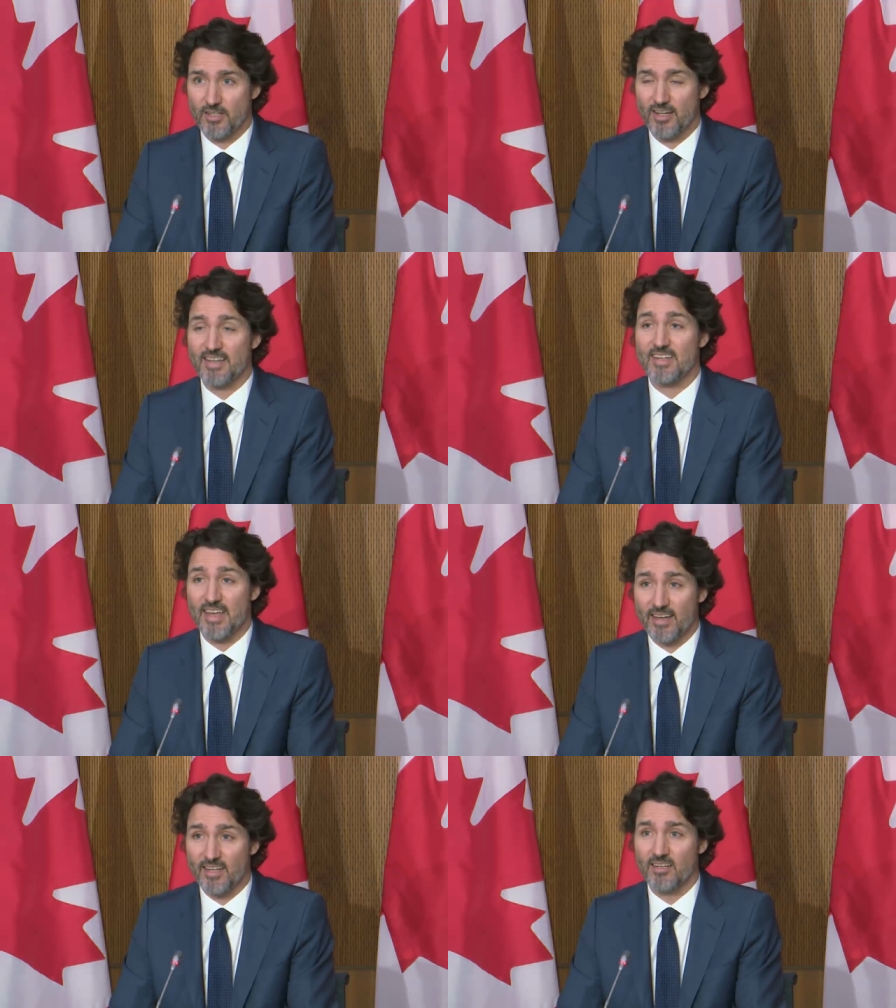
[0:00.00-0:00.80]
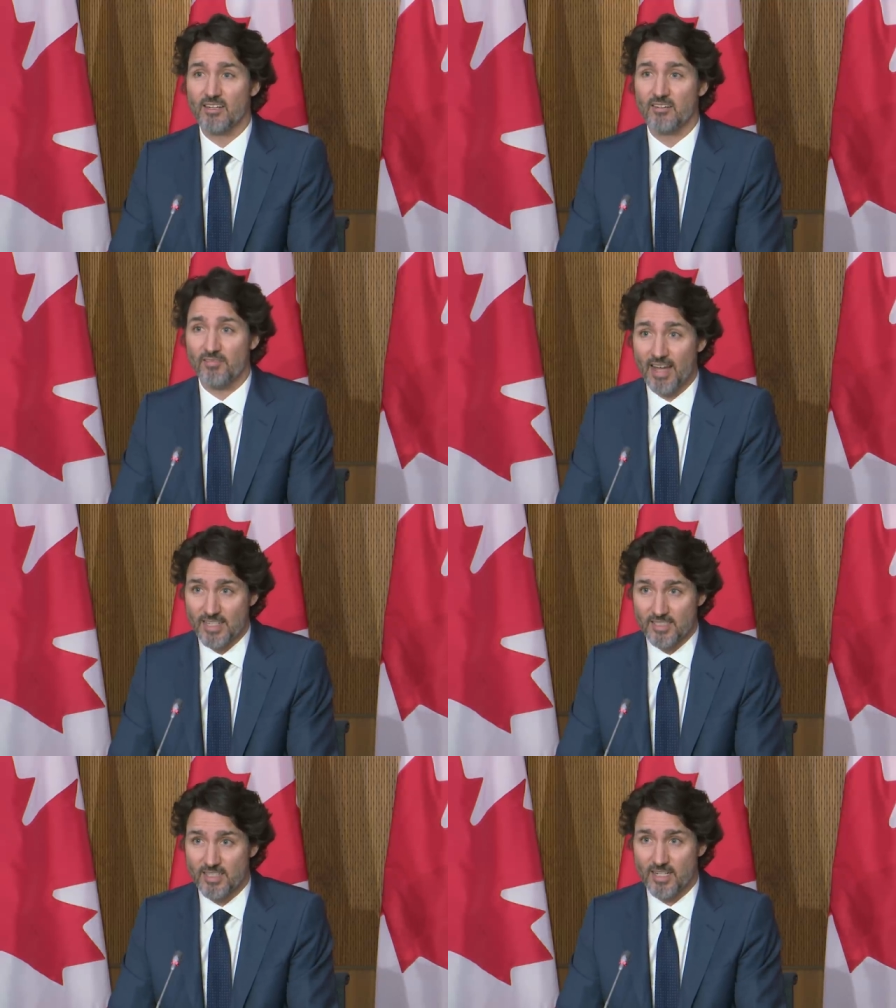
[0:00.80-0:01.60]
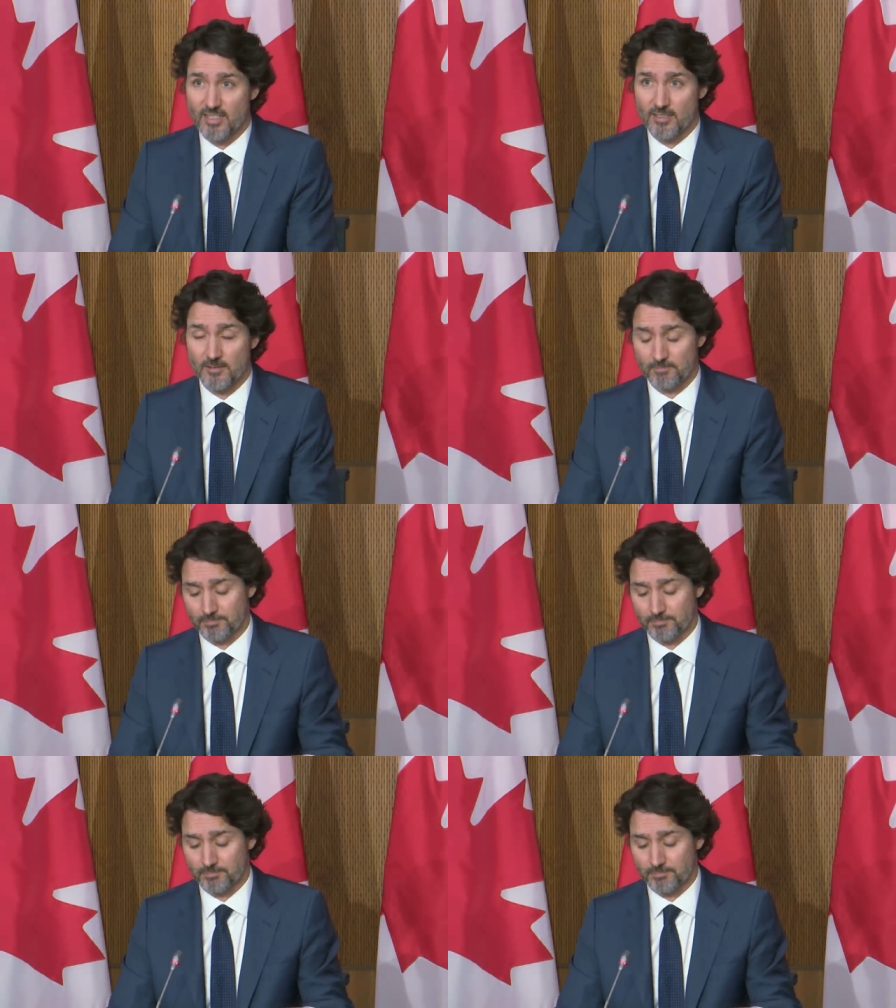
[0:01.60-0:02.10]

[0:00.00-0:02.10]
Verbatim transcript: and getting vaccinated.